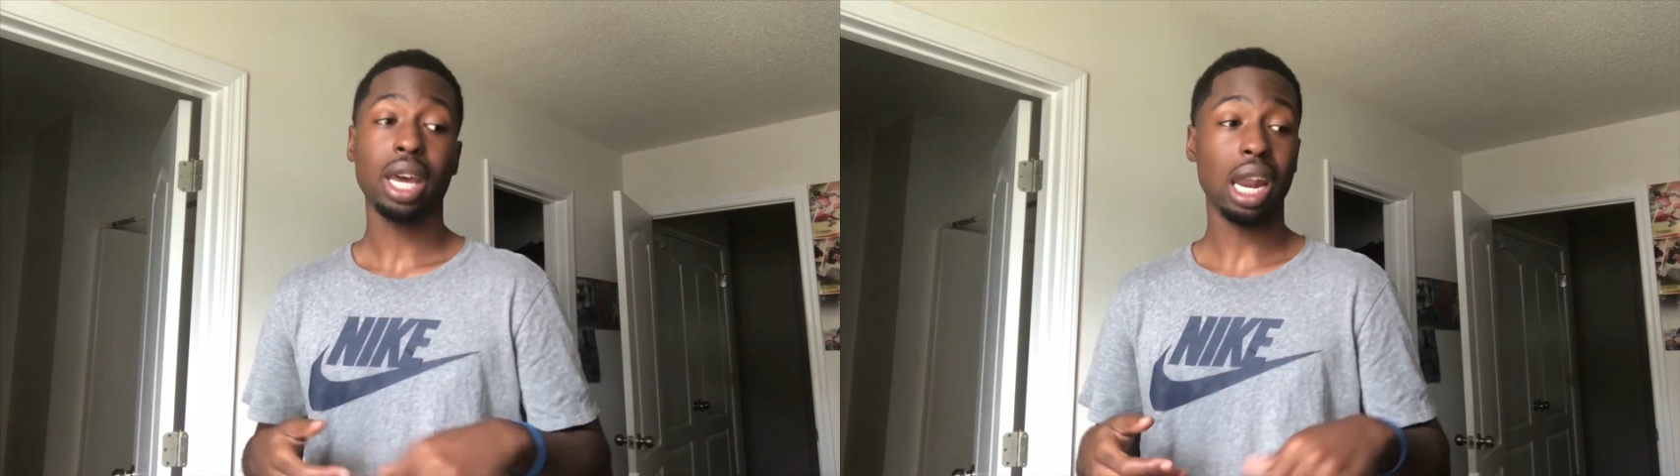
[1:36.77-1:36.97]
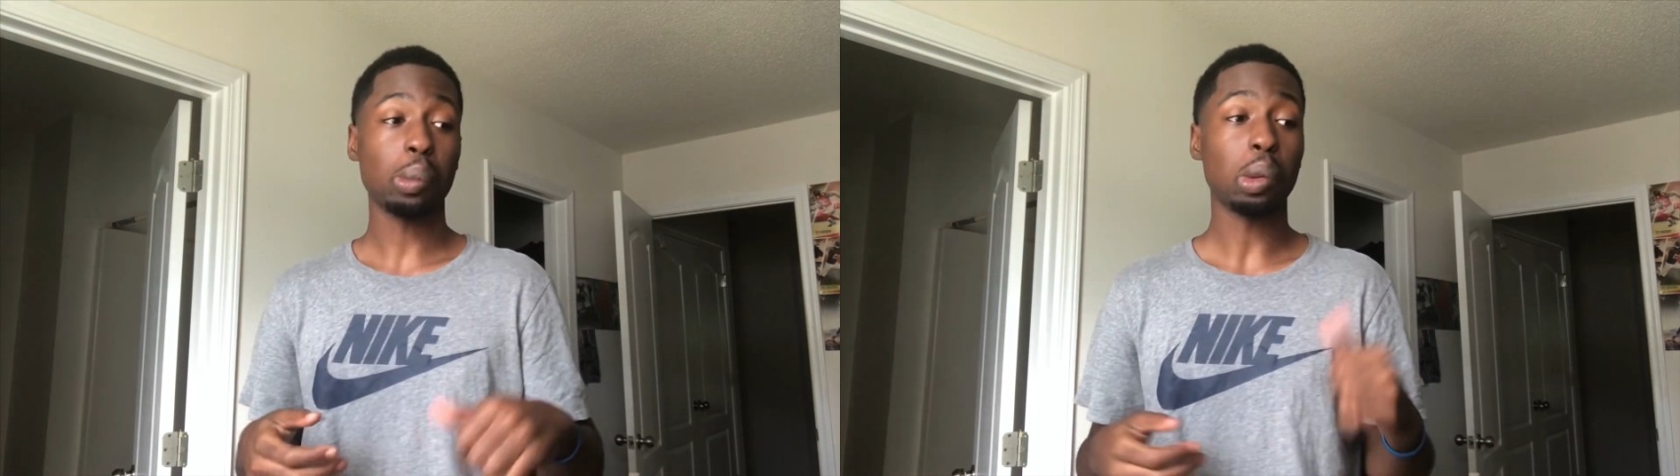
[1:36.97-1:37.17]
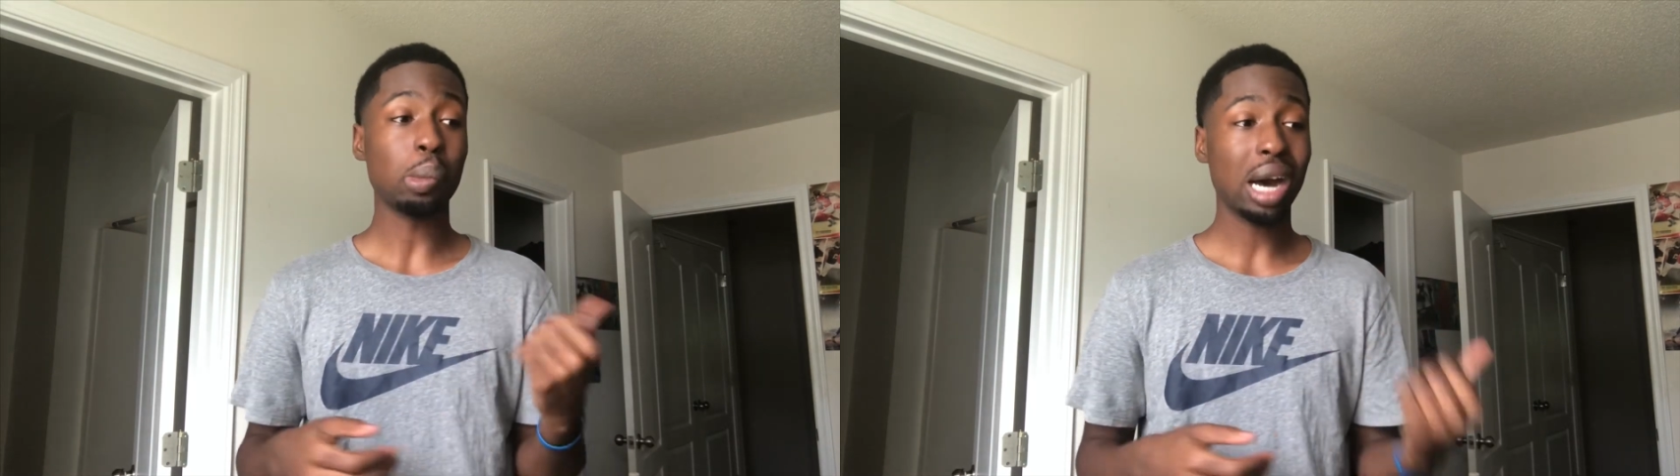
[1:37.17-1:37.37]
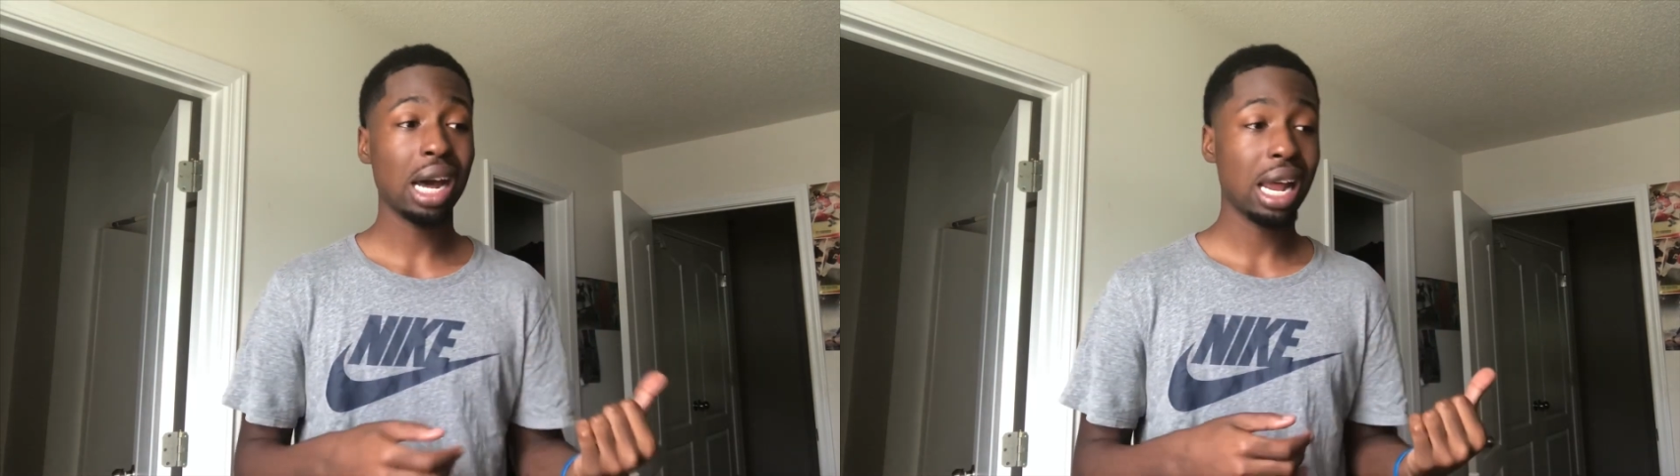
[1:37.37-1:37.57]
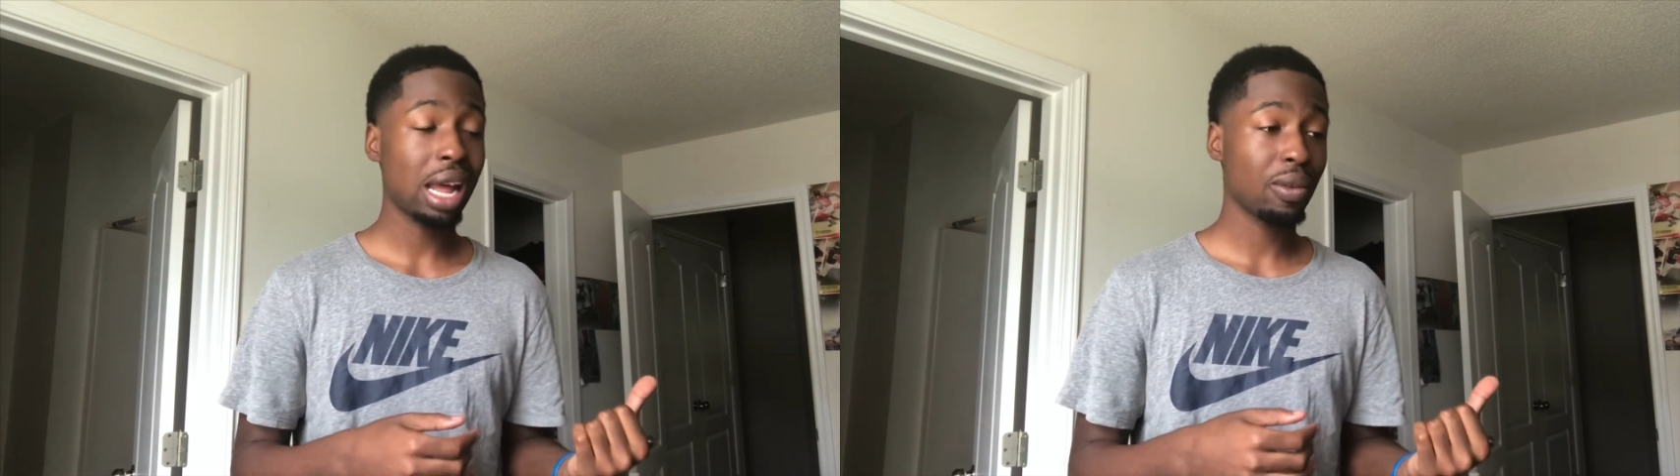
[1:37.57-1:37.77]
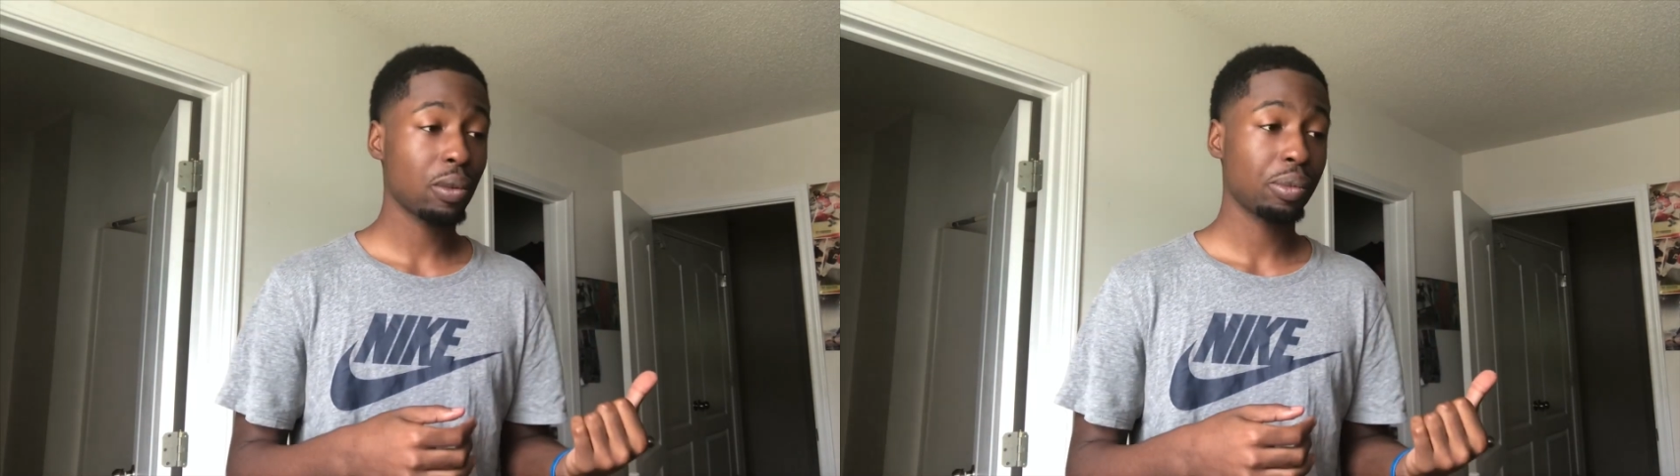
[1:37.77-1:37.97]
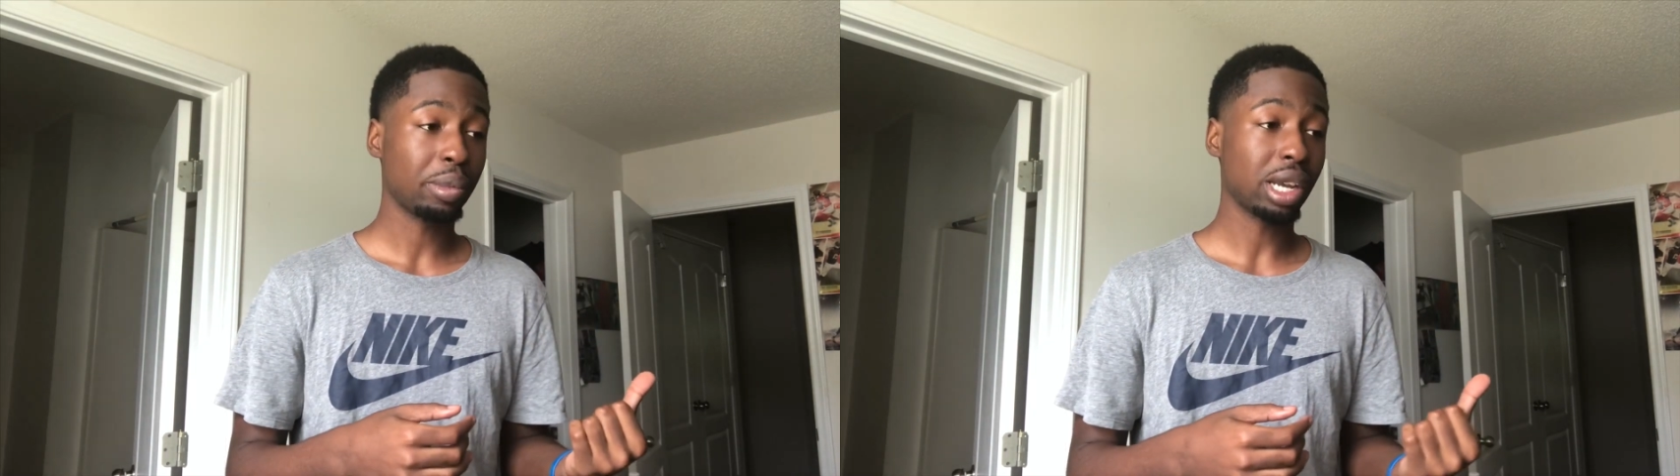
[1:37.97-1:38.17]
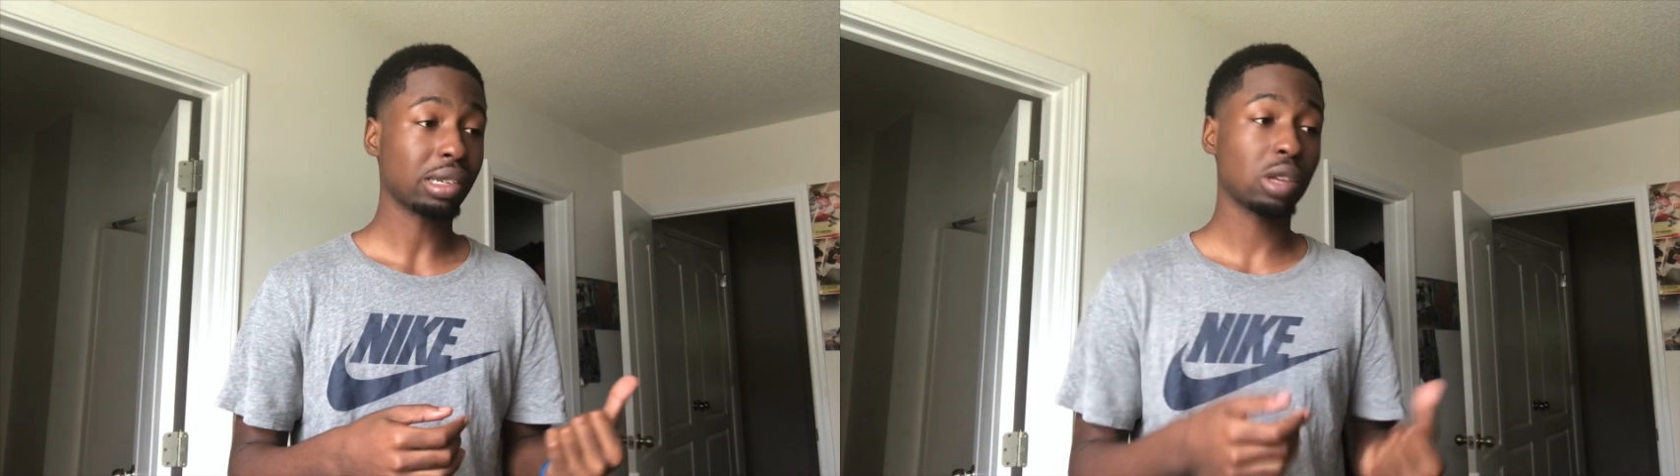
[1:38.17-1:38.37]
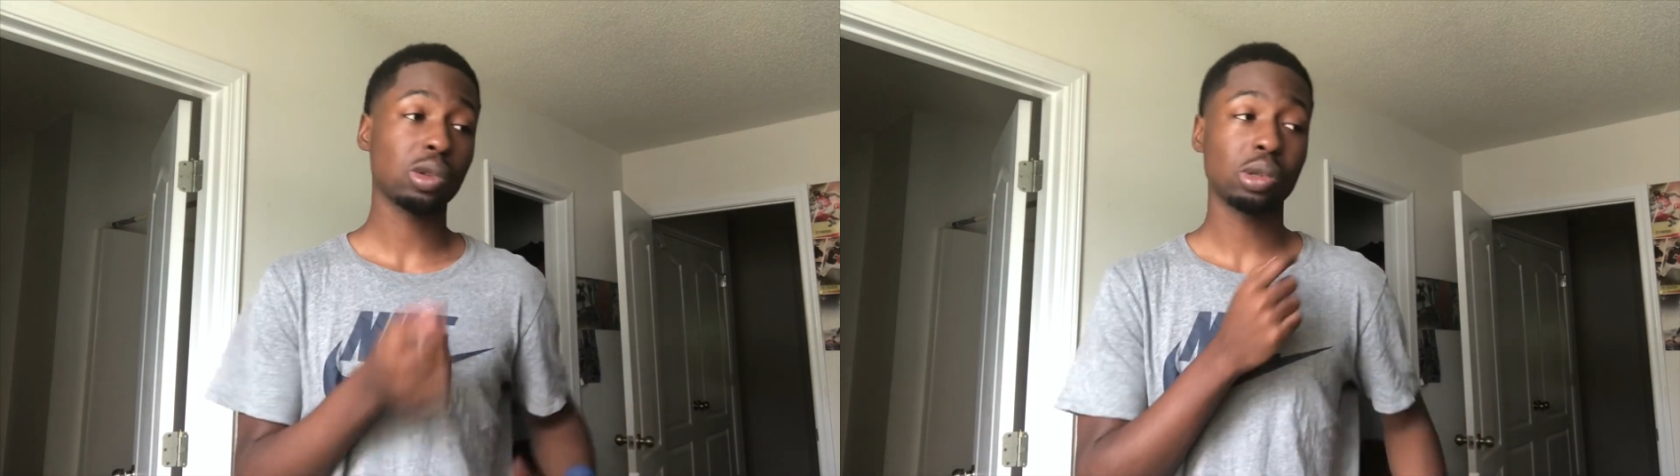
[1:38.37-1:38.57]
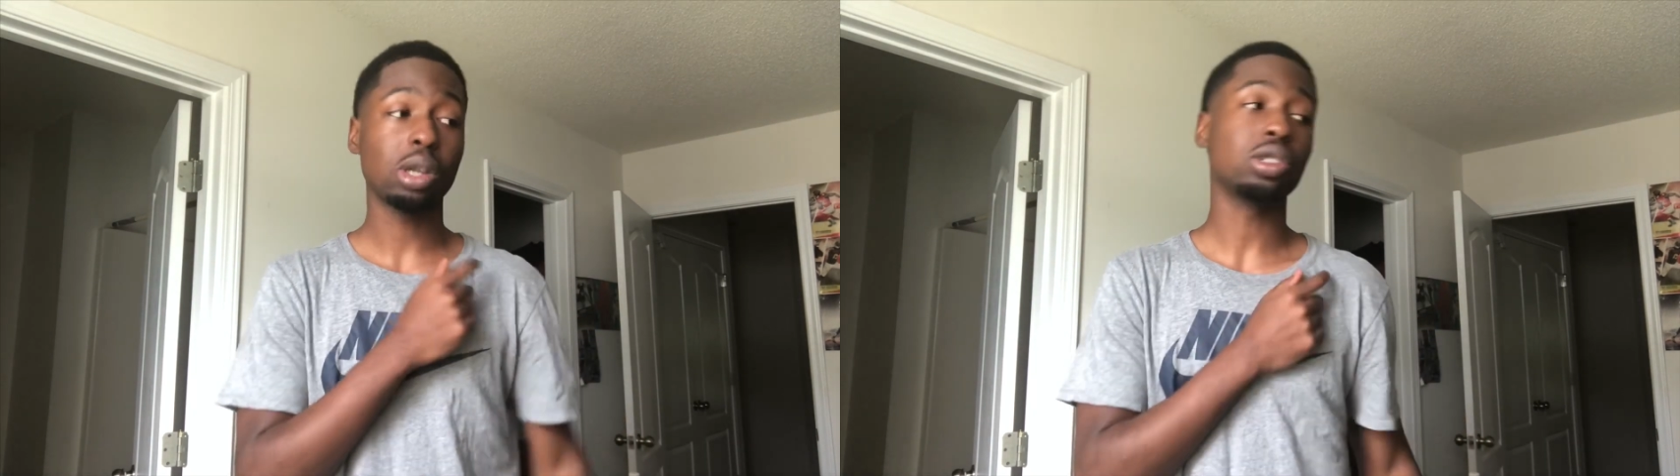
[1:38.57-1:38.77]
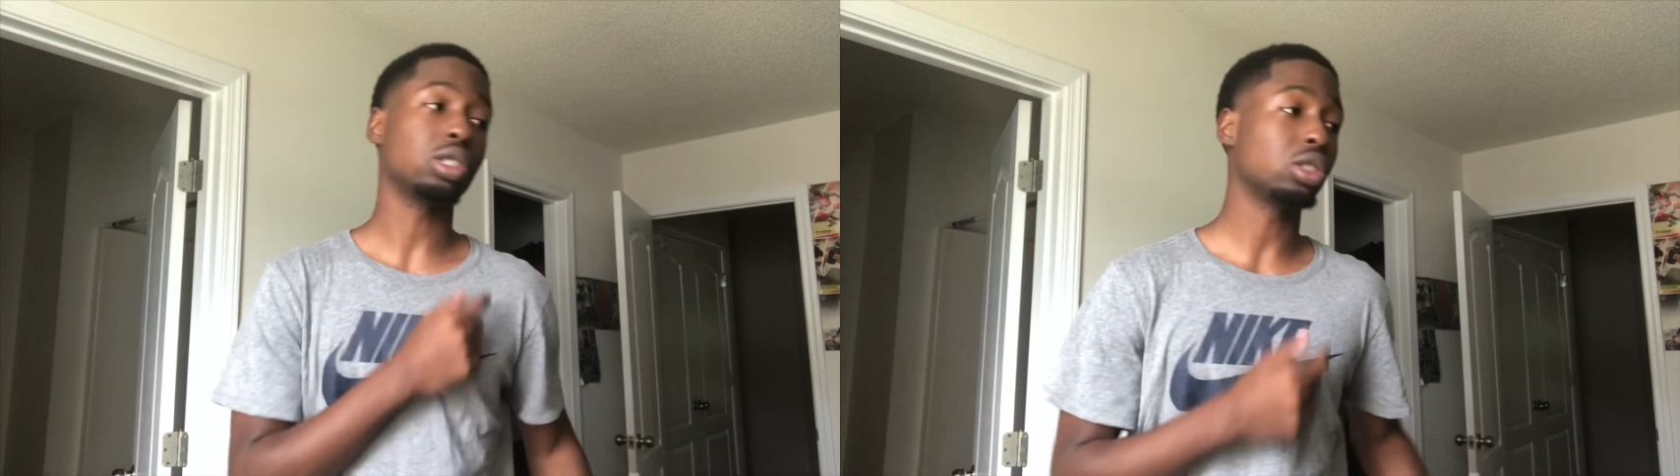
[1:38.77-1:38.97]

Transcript: and i'm gonna buy that because i was supposed to go into